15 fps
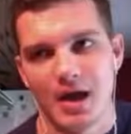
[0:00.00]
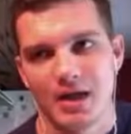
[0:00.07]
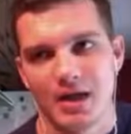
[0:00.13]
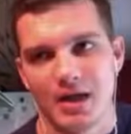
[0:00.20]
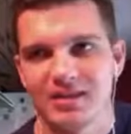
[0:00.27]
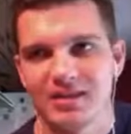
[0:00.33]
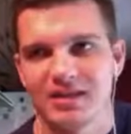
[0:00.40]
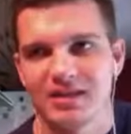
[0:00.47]
I
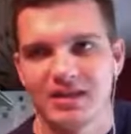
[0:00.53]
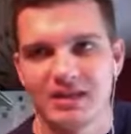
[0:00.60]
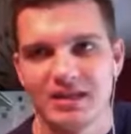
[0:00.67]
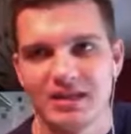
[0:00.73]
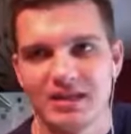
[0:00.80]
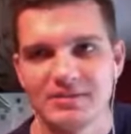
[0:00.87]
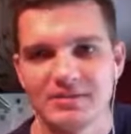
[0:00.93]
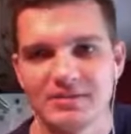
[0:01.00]
think that
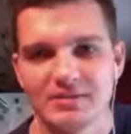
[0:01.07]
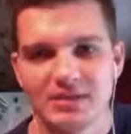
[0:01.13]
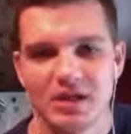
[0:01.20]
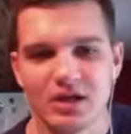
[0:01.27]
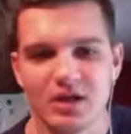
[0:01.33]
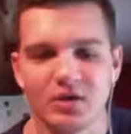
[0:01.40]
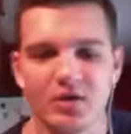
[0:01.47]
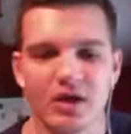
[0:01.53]

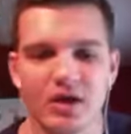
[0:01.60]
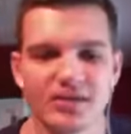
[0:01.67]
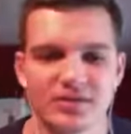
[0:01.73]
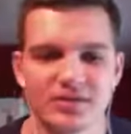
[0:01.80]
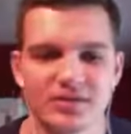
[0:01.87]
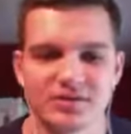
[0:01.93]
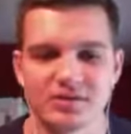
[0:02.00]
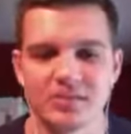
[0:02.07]
I think
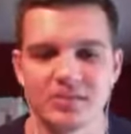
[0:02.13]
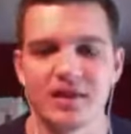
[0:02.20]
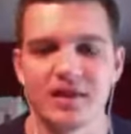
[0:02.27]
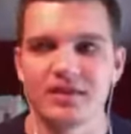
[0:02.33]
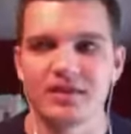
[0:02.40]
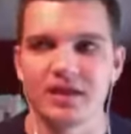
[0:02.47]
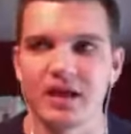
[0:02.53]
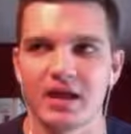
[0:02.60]
it's a
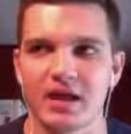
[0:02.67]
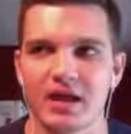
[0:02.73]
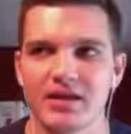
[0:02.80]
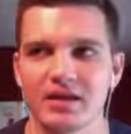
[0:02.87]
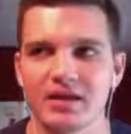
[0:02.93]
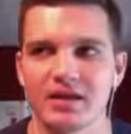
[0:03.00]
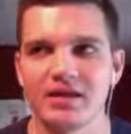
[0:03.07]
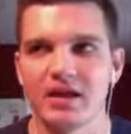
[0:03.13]
respect thing. I
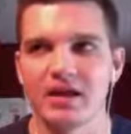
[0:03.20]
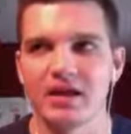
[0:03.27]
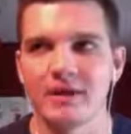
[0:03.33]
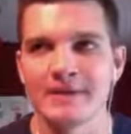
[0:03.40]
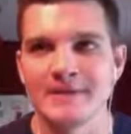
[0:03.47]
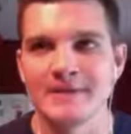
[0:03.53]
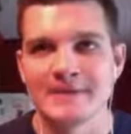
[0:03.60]
think that